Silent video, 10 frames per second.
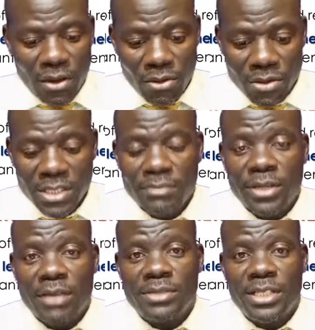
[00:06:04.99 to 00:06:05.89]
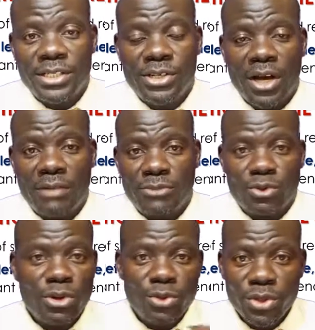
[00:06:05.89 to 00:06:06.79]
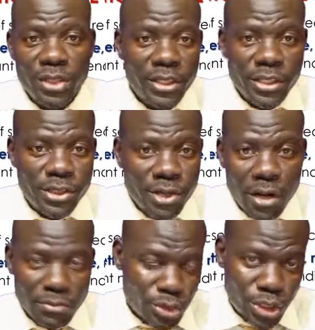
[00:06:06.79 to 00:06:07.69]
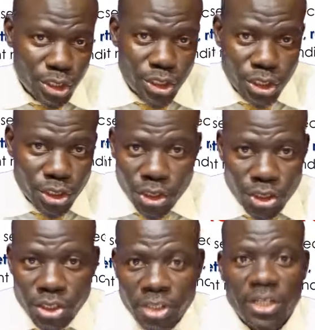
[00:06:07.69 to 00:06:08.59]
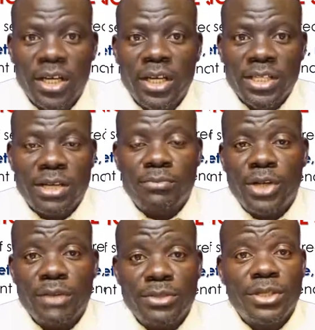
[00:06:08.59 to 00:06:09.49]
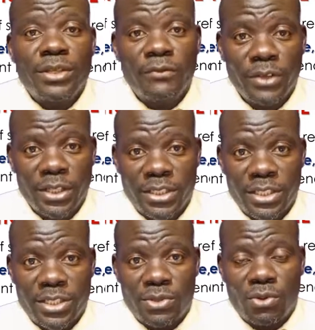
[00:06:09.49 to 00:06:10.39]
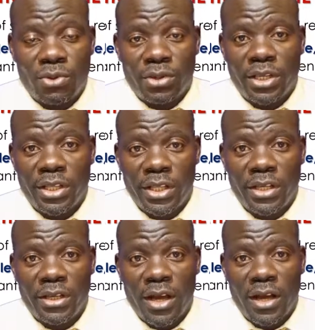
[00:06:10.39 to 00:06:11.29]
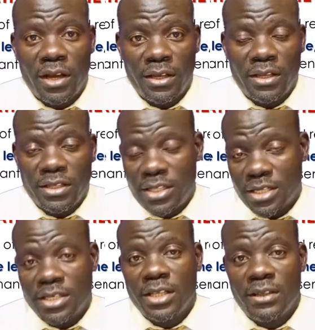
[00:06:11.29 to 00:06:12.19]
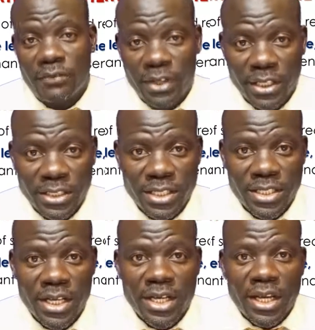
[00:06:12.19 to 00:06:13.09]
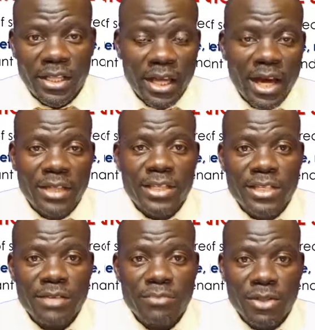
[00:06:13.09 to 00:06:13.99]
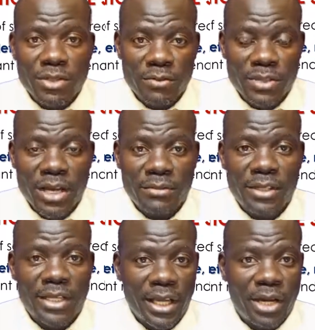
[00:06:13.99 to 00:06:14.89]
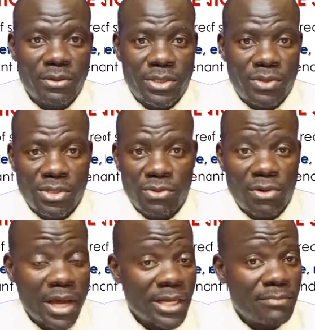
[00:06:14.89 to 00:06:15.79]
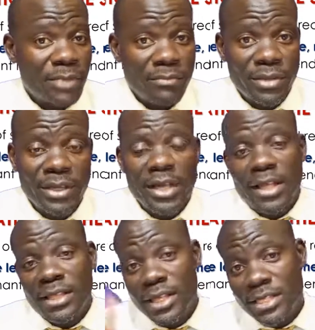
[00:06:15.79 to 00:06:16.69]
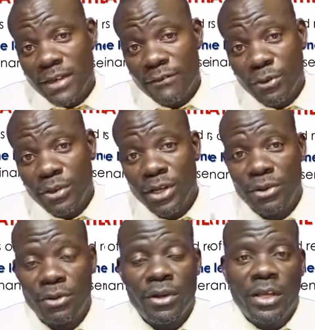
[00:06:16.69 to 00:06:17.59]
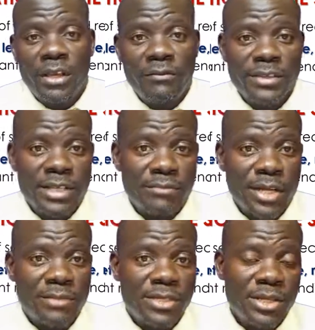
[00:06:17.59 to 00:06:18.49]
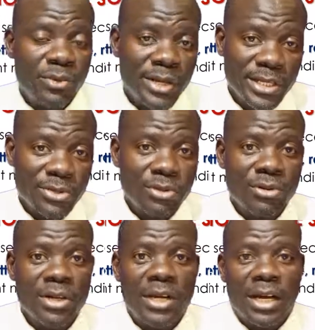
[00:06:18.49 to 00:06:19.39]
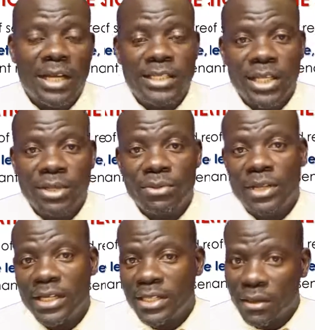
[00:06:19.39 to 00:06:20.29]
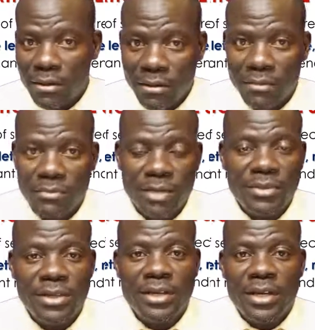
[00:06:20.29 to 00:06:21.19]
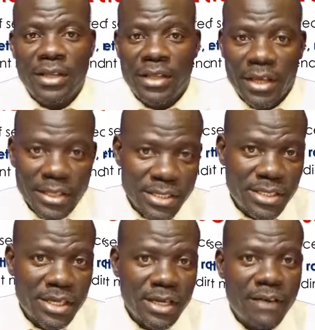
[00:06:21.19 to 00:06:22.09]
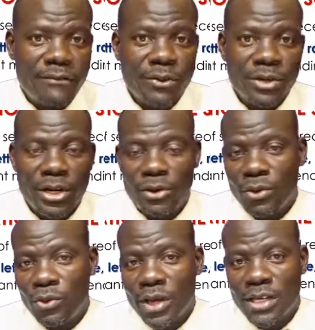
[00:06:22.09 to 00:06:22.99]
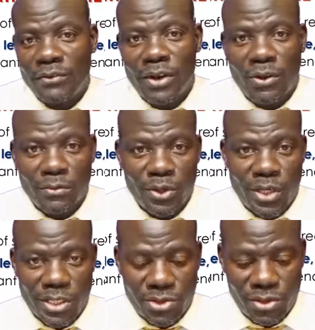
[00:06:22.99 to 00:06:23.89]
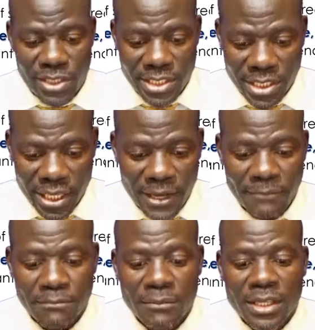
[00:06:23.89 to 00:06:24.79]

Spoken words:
Or sometimes the drums, when you hear the drum, giddy, giddy, giddy, giddy, sometimes in the villages, or in the yes, in the villages, they are the symbols of something else to say, right? Maybe there's a funeral. Even sometimes the whistle can tell you that, oh, maybe there is a funeral, or whatever communication is there.